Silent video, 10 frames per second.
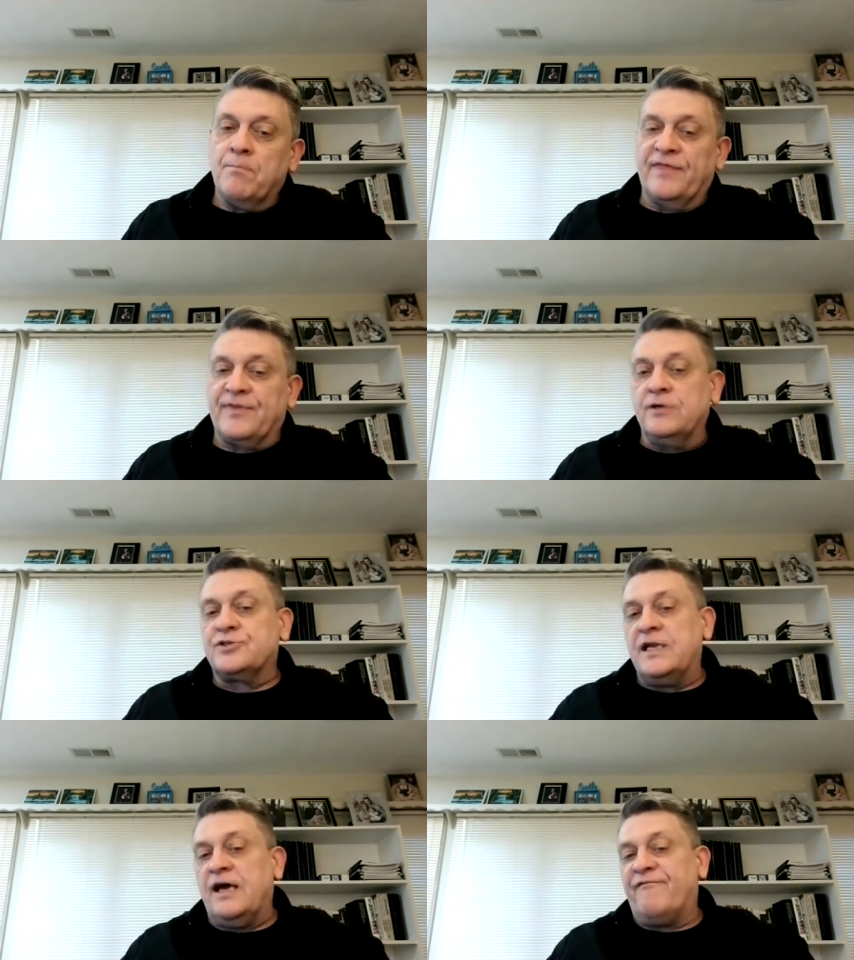but
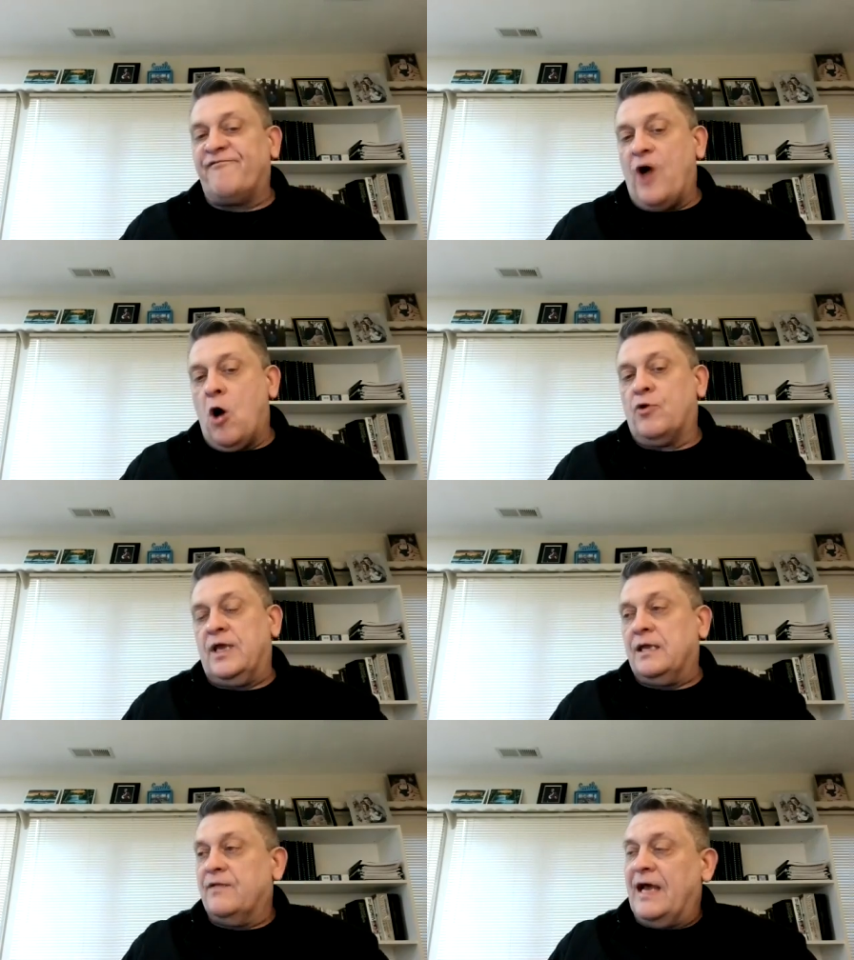there's an
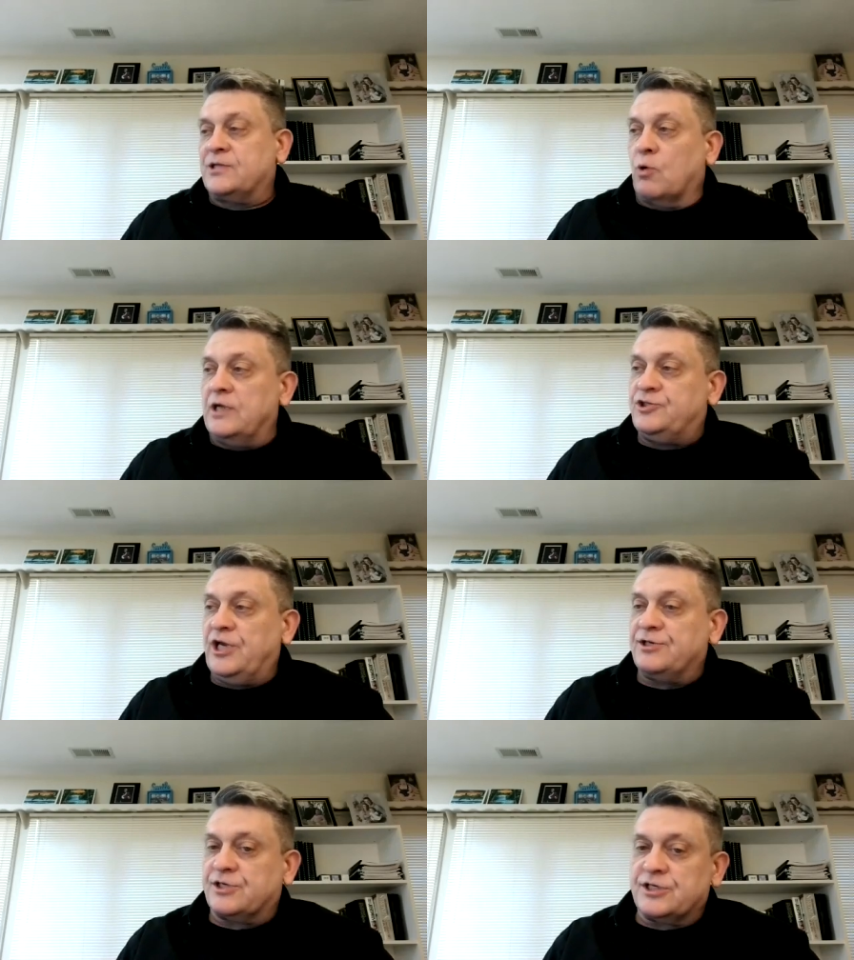unfolding, and that's what
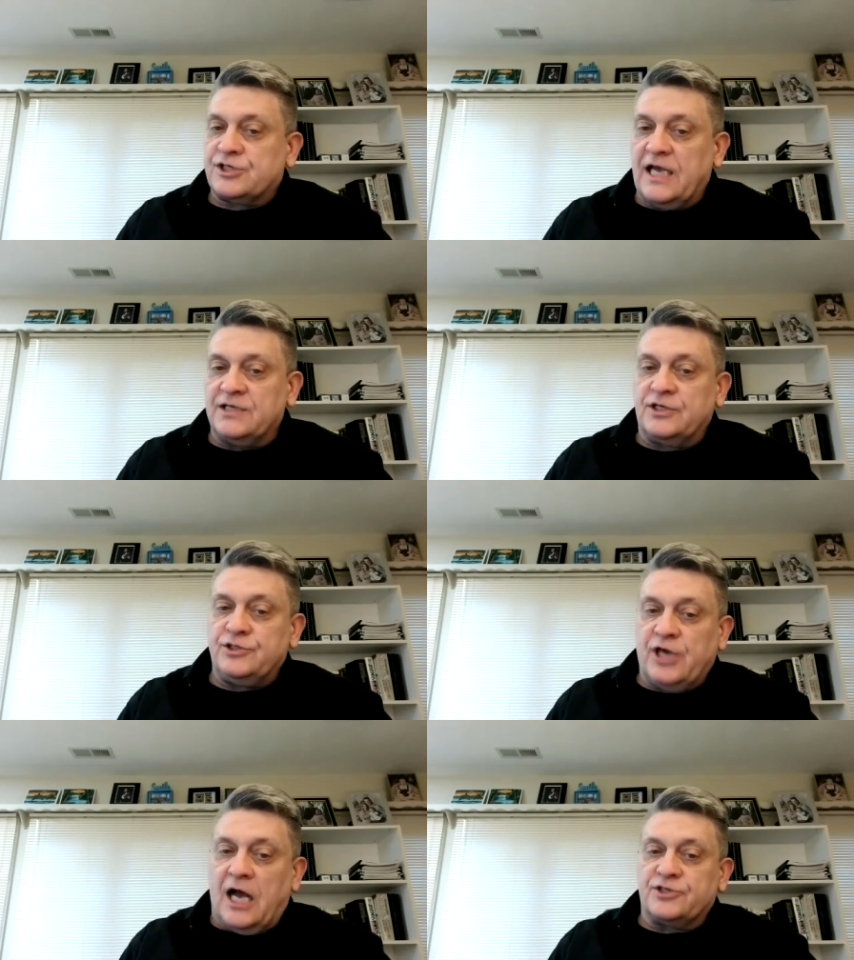Jesus says
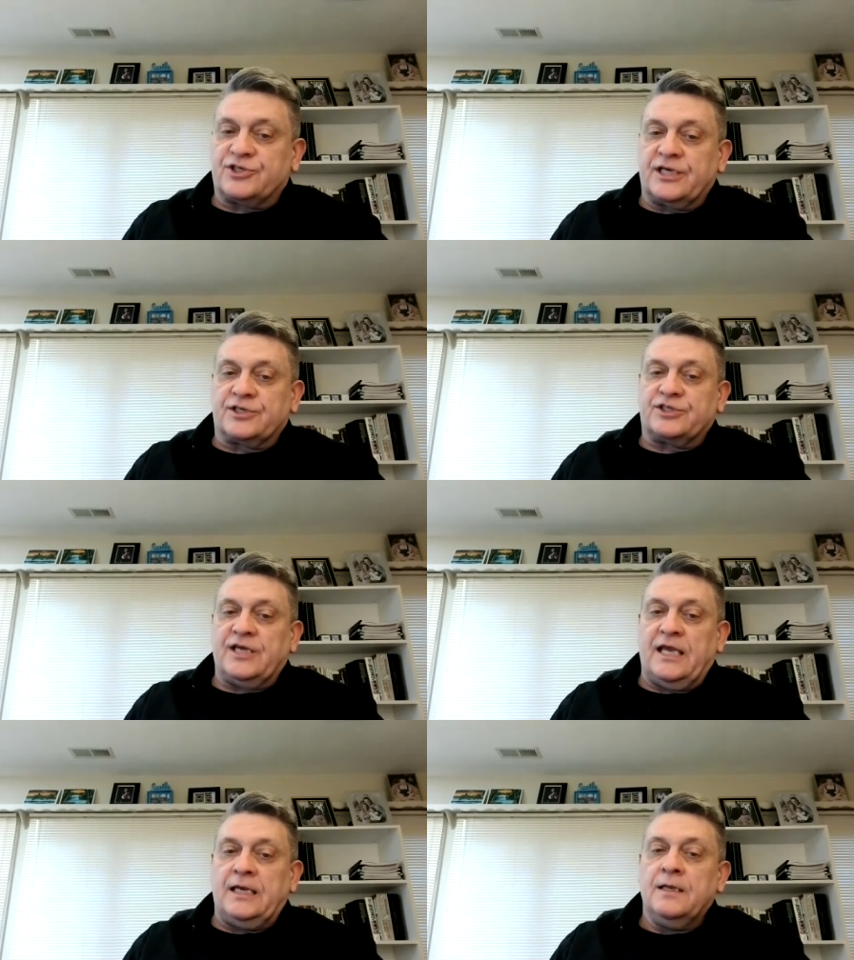in John
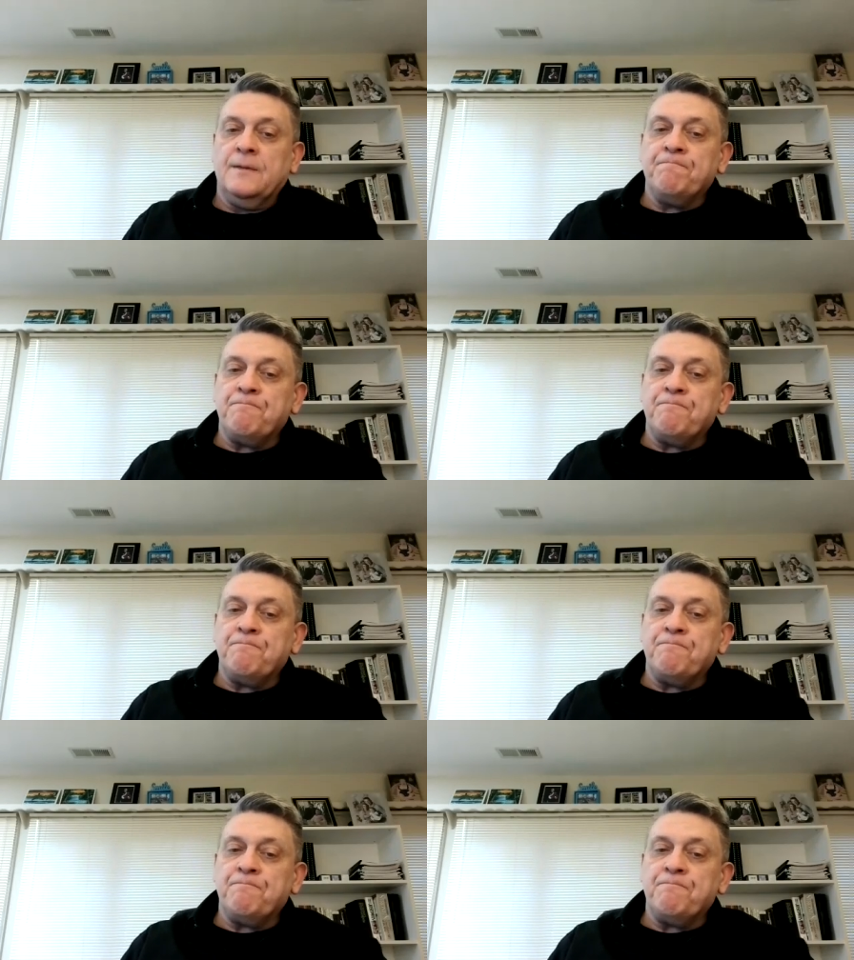16,